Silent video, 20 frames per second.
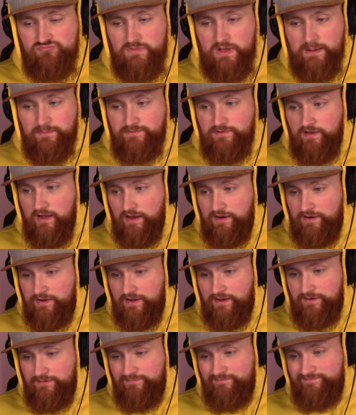I'm sad
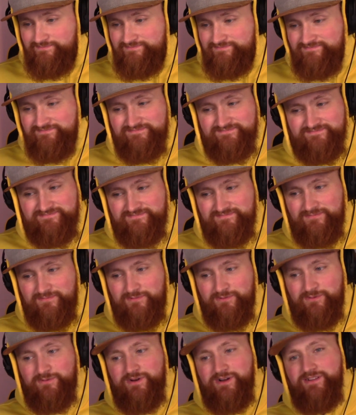again.
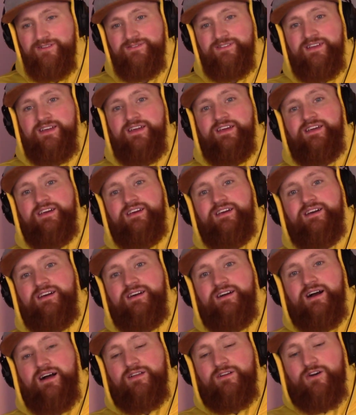Well,
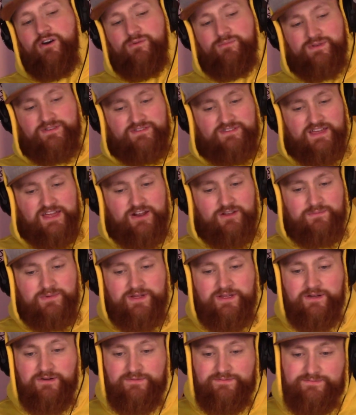I'll go and be sad on
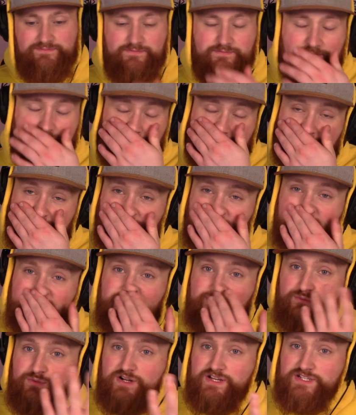my own. Thank you so much
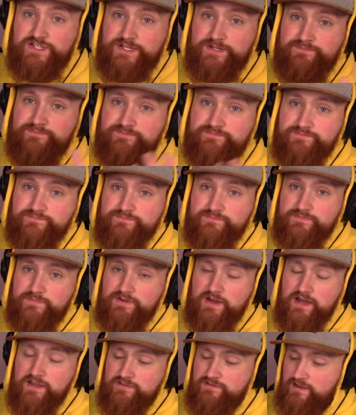for watching.
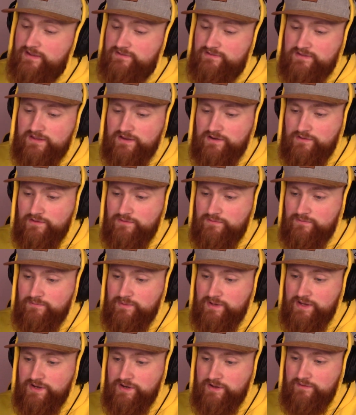As I said in the
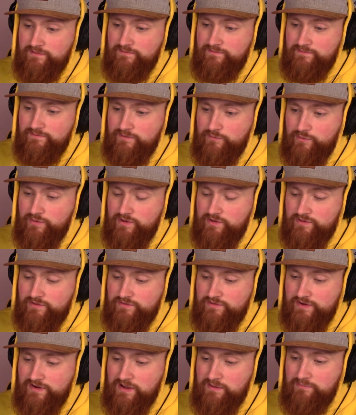beginning, if you want to
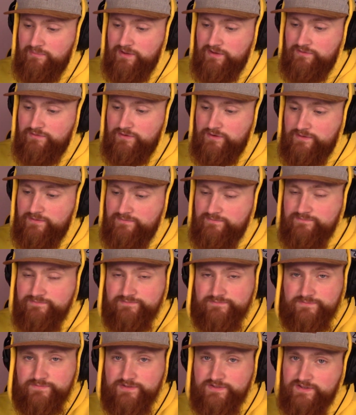check out Patreon,
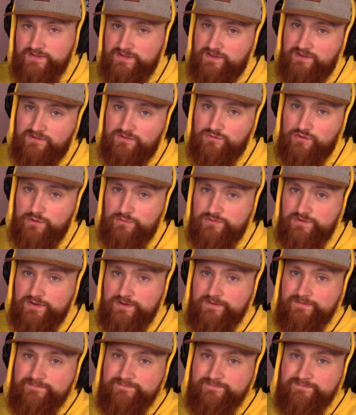it's in the description.